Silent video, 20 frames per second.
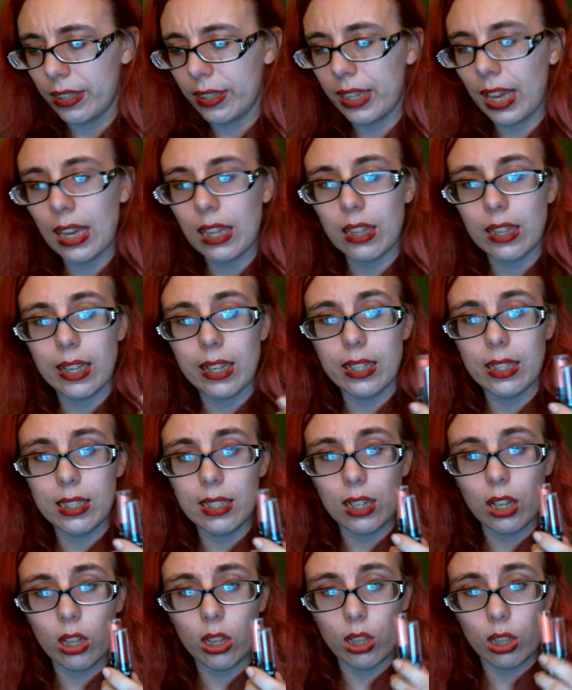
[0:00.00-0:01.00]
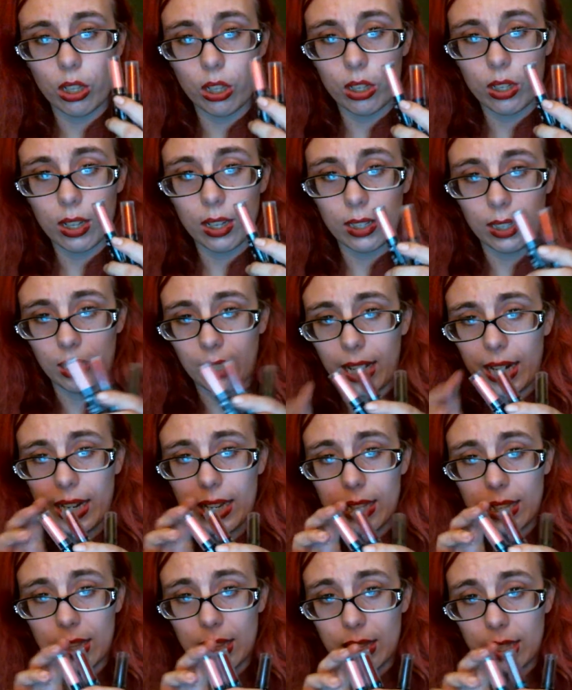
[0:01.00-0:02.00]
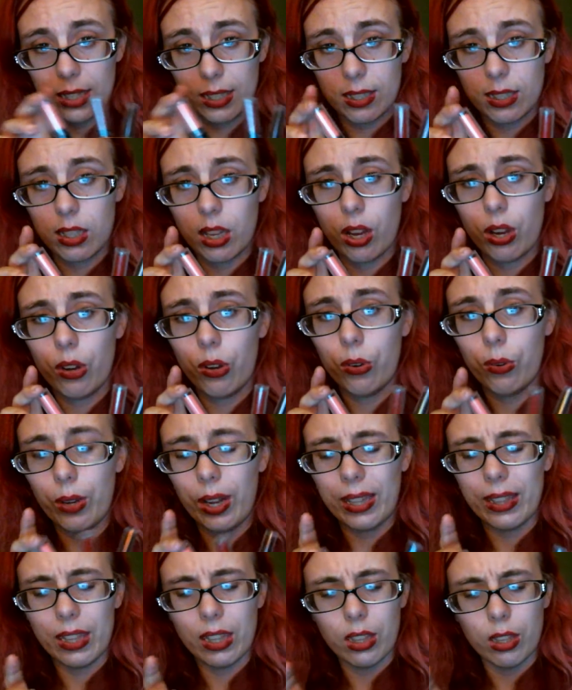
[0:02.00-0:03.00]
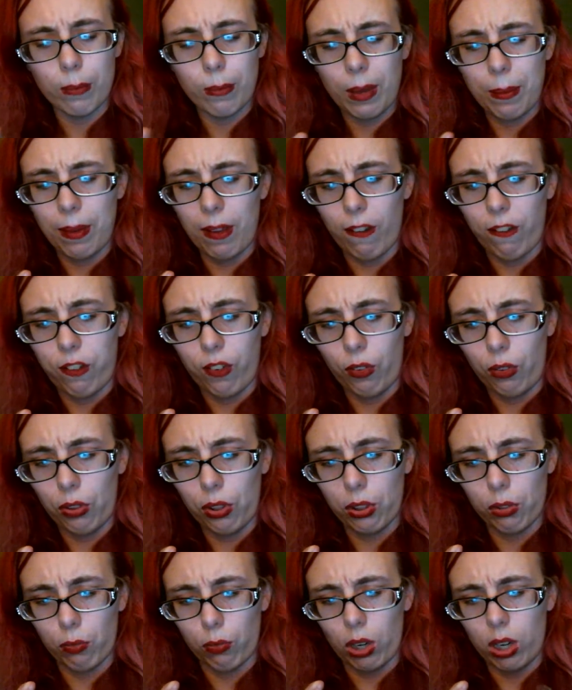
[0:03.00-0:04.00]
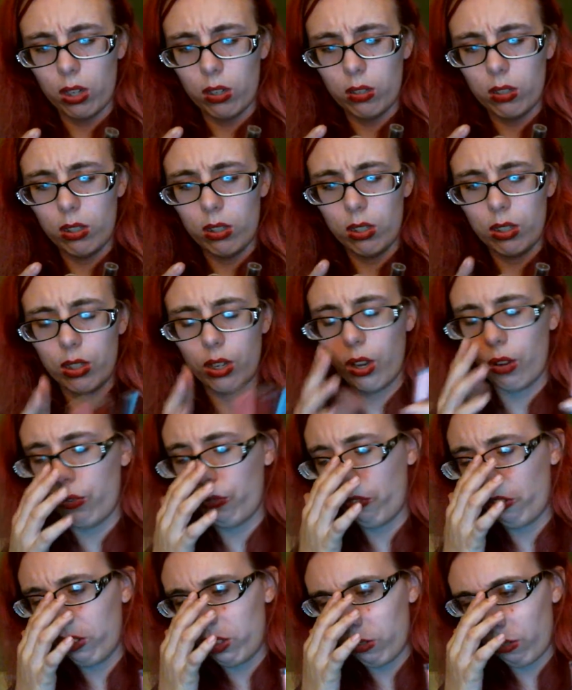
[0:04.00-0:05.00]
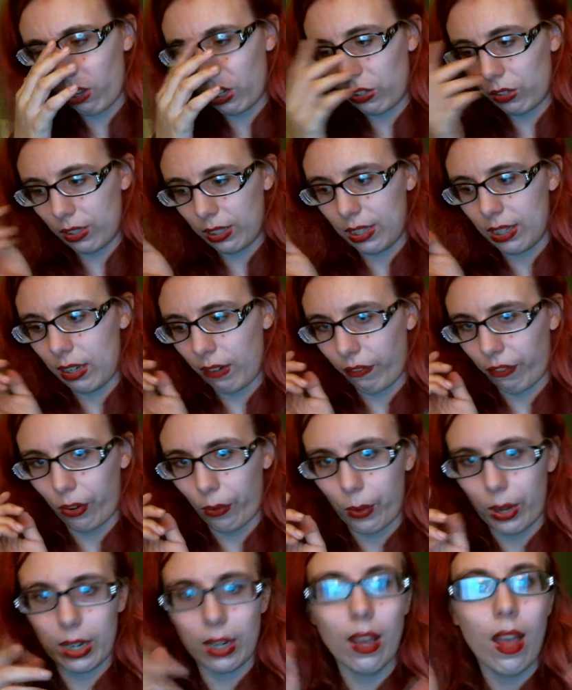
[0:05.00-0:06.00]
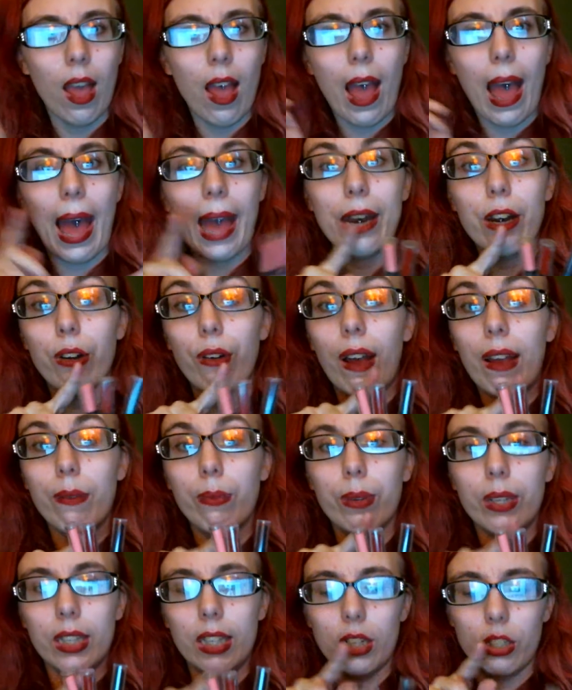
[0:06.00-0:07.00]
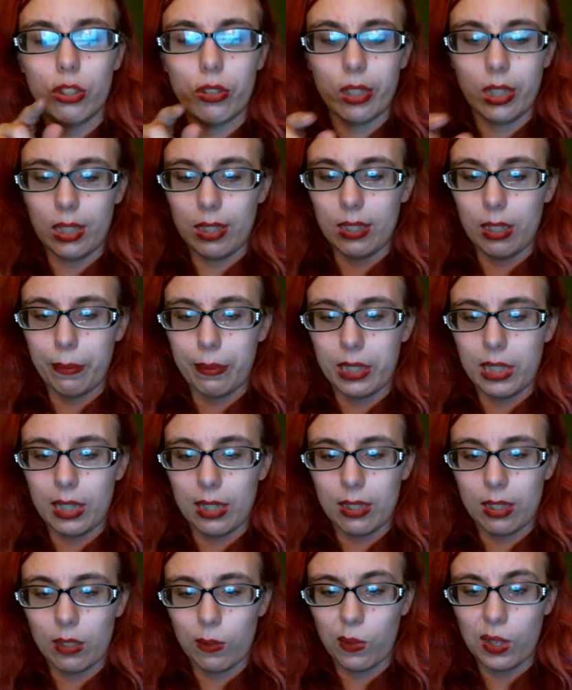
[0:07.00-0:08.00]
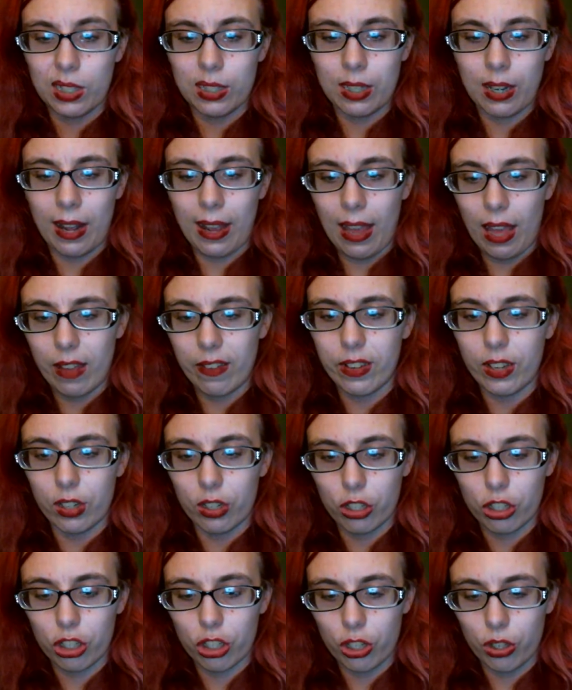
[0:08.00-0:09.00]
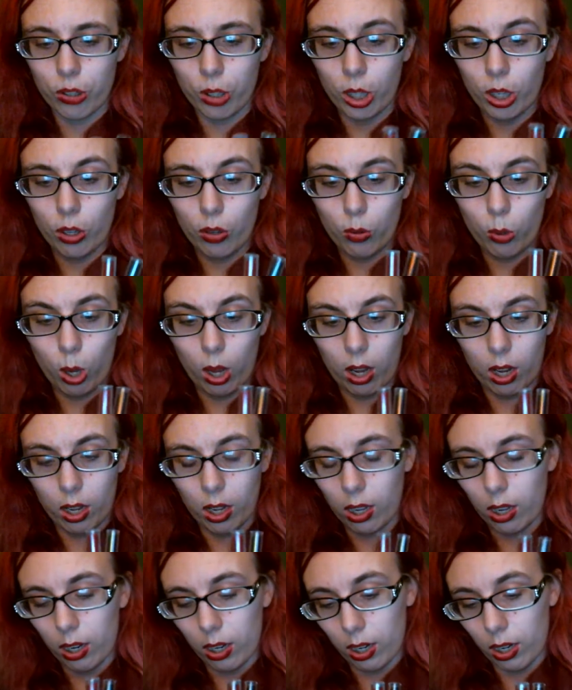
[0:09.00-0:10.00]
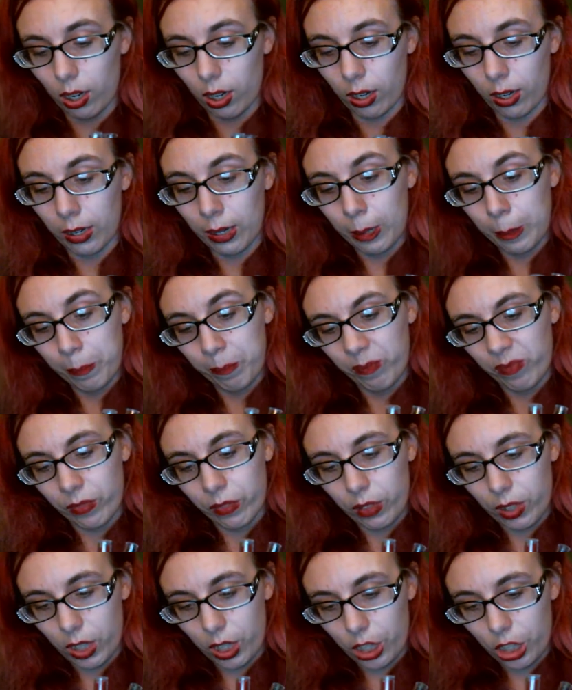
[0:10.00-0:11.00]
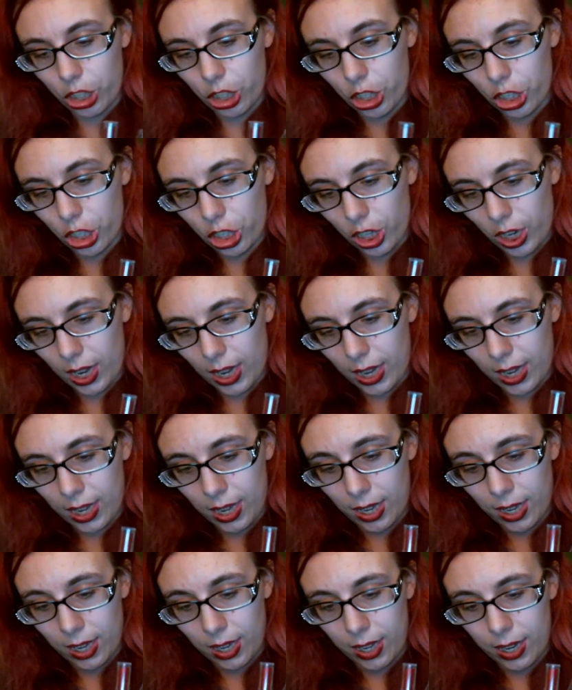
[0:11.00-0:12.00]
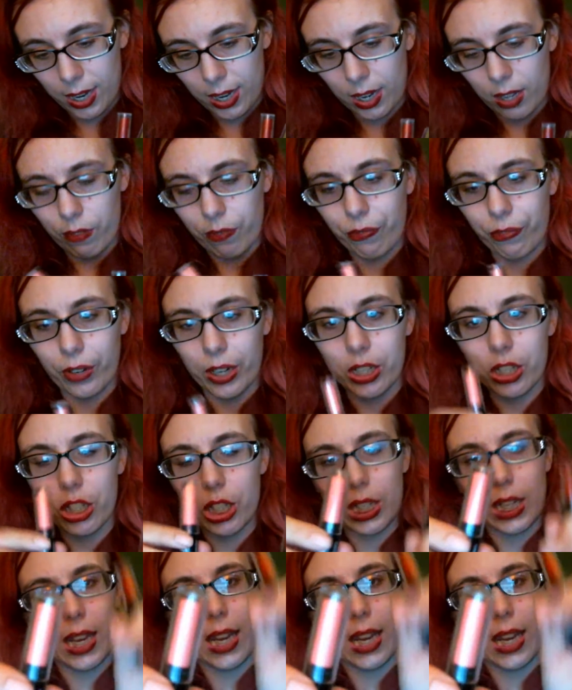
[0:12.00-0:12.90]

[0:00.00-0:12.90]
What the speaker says: They still look like this, though. I think they're maybe Full Throttle. No, Full Throttle is a different one. I don't know. I really enjoy these lipsticks. The ones that I have here to show you are the shade French